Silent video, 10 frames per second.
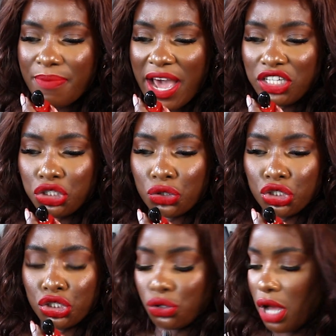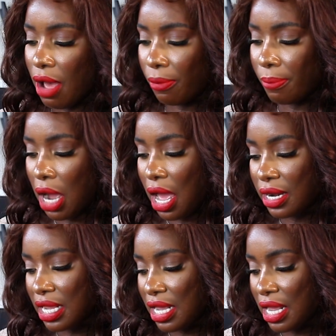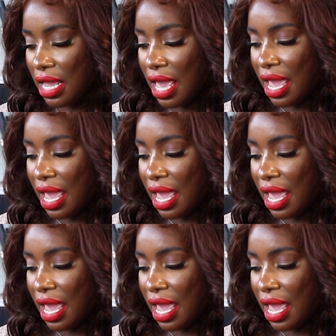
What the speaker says: by Giorgio Armani,